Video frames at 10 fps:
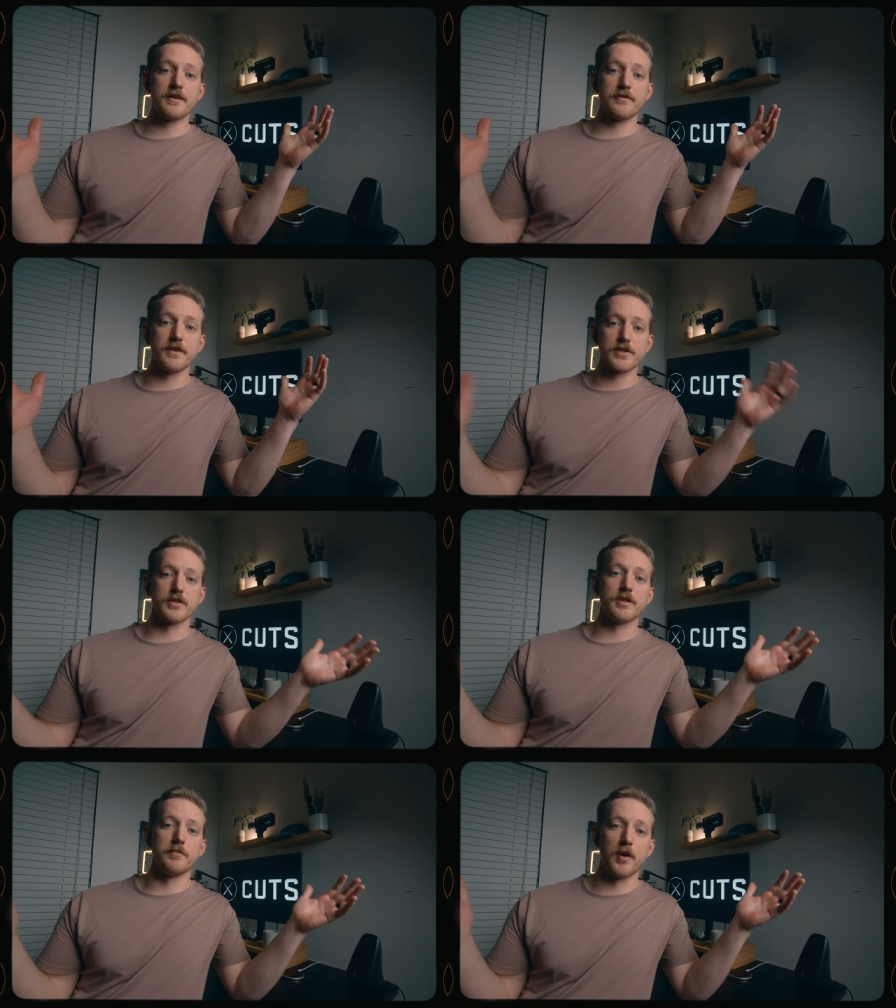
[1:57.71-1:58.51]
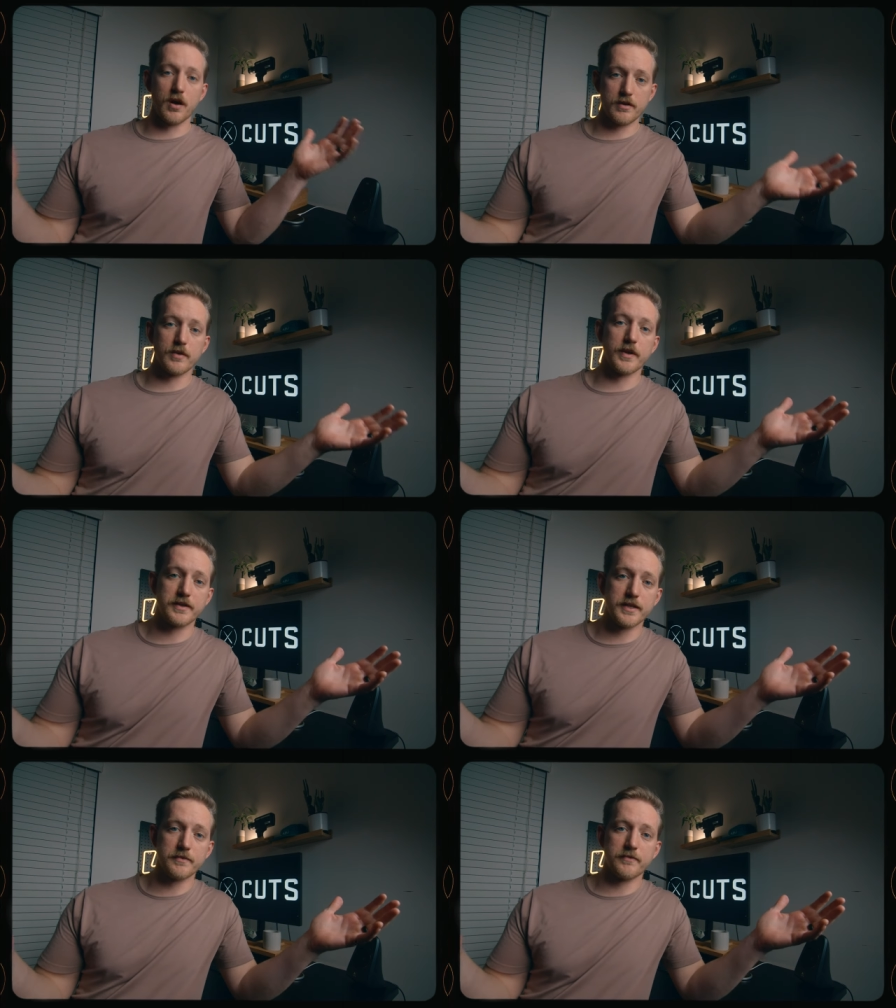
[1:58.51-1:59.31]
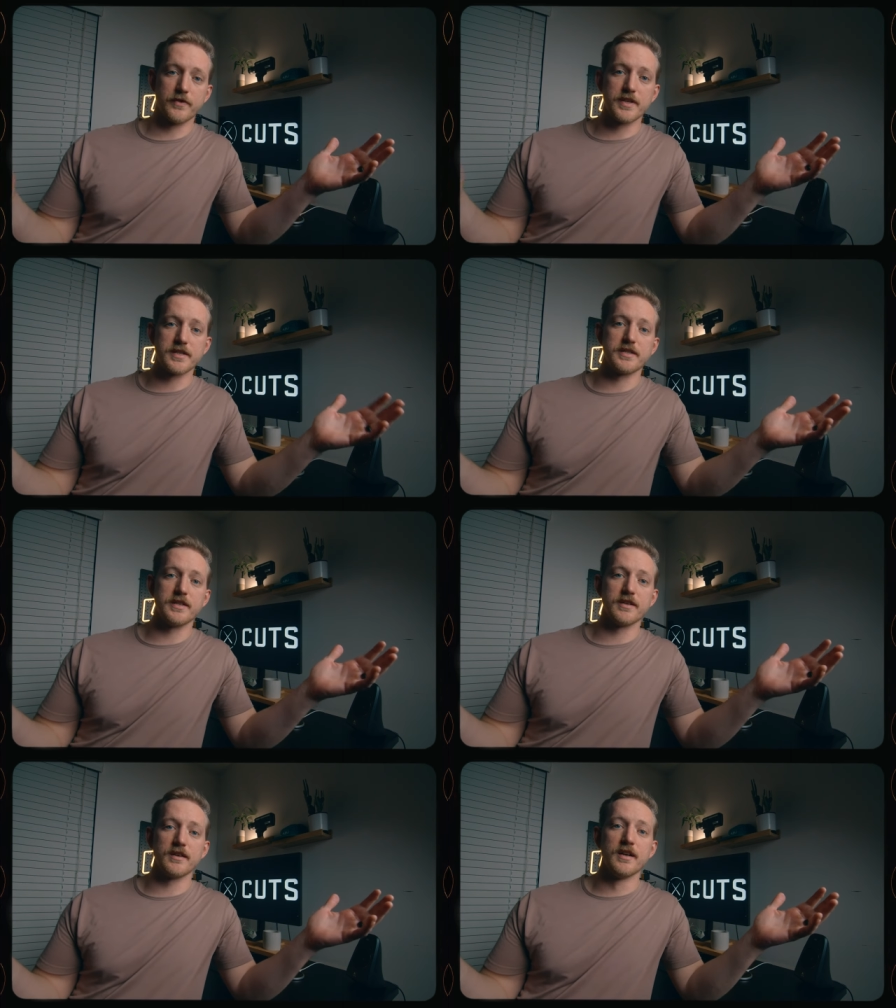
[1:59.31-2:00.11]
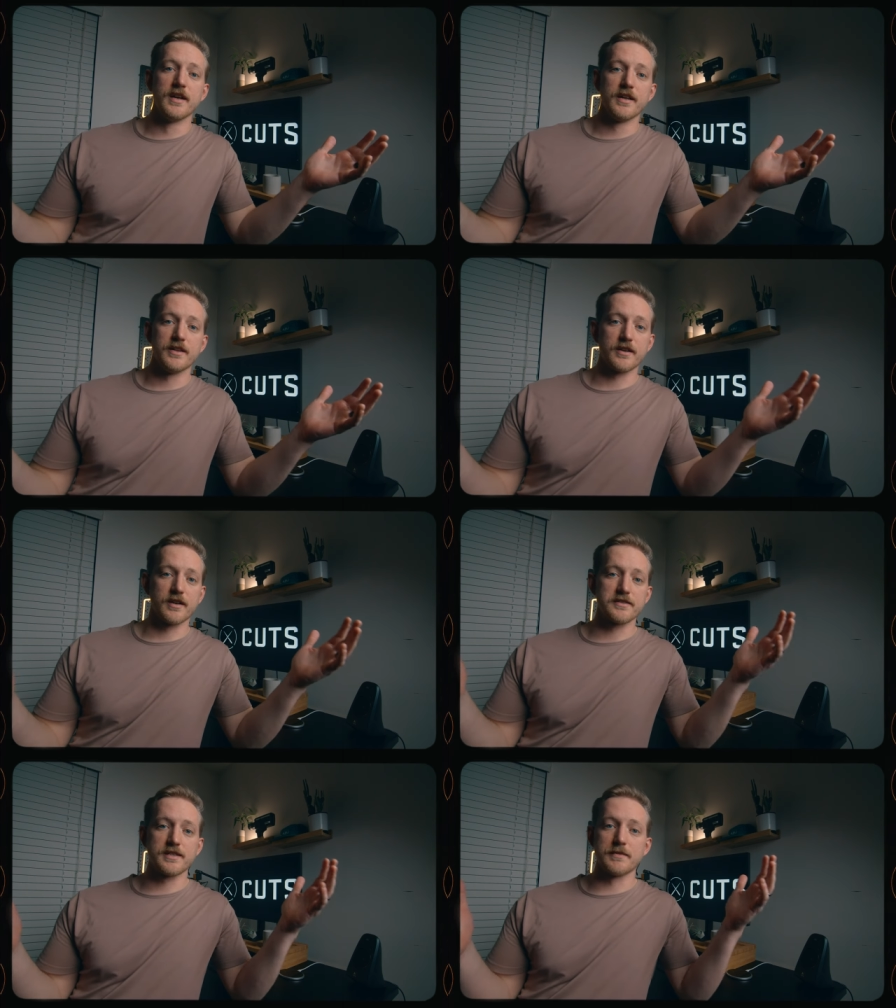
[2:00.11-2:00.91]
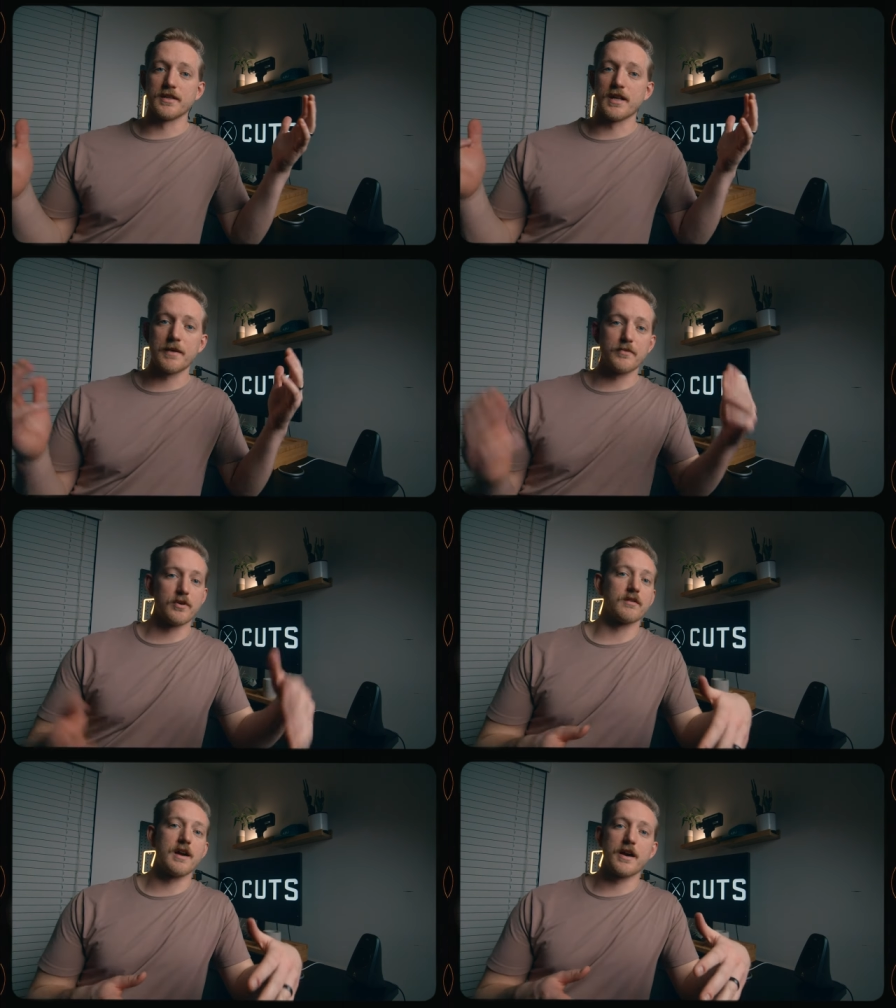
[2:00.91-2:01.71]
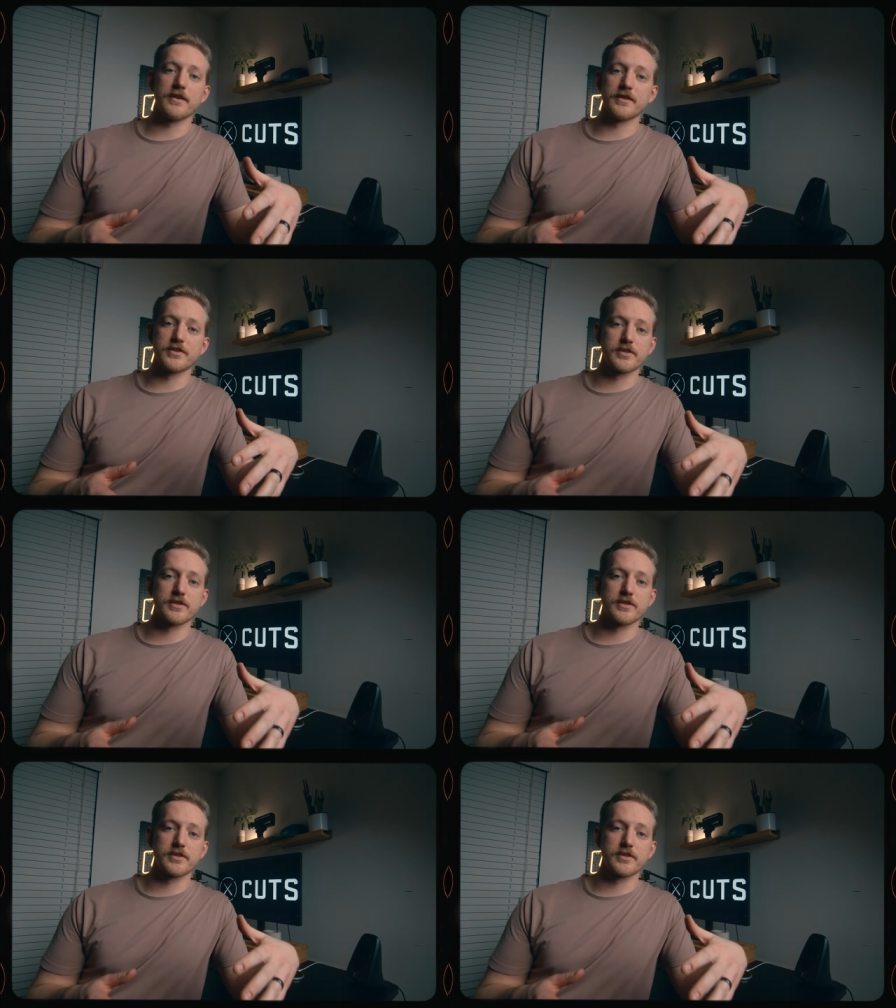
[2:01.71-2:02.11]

an official partner with them for this year. You're gonna see them a lot more around on this